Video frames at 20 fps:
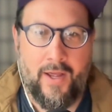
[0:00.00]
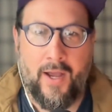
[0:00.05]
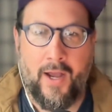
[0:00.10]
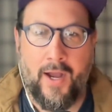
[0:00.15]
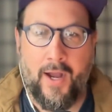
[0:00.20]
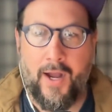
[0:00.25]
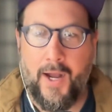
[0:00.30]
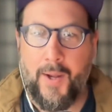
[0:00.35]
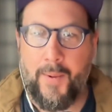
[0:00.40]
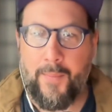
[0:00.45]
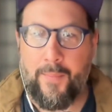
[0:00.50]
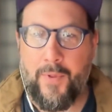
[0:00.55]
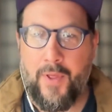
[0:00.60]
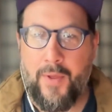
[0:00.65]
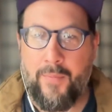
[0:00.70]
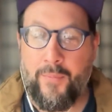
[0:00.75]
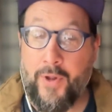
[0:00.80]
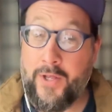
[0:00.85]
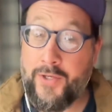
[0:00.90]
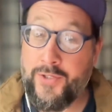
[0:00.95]

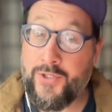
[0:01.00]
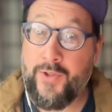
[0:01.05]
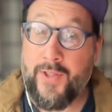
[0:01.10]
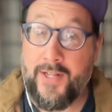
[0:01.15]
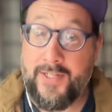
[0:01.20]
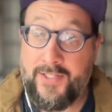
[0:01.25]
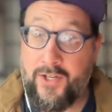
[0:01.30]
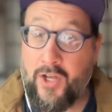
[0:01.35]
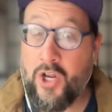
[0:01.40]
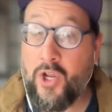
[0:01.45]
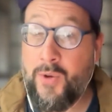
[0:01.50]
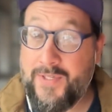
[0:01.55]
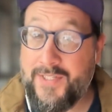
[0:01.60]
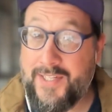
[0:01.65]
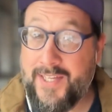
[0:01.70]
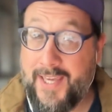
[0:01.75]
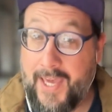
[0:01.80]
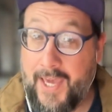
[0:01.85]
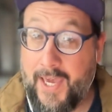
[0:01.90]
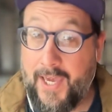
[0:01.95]
But I also know that's not always
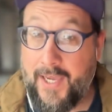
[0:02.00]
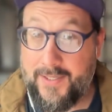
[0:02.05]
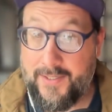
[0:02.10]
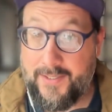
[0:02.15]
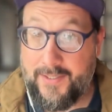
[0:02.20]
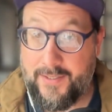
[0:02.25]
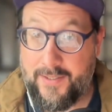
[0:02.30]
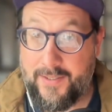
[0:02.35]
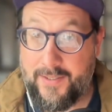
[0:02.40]
the case.